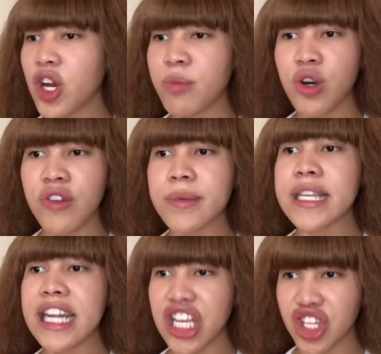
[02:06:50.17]
you don't move, I'm
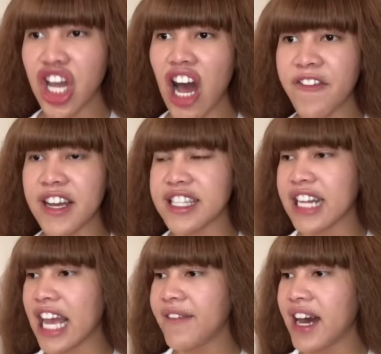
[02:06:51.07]
sending you to the office.
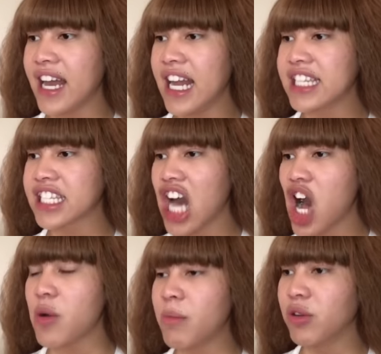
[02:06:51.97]
And Ava, let's
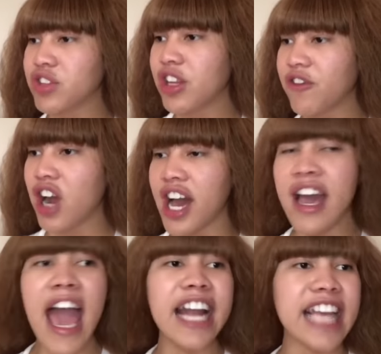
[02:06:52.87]
go. Move to the
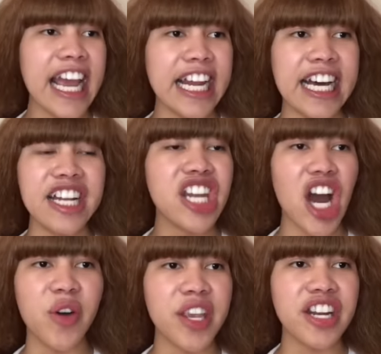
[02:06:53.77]
front. And Kayla,
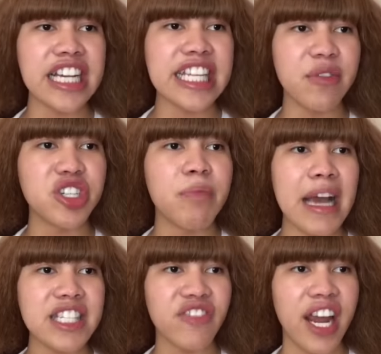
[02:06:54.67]
no, you're not sitting with your
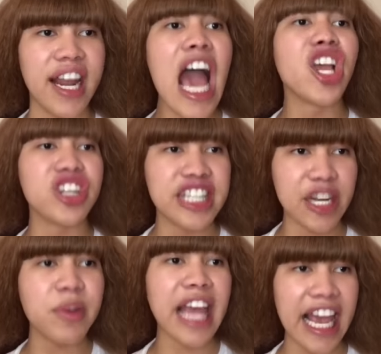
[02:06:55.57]
best friend. You're sitting with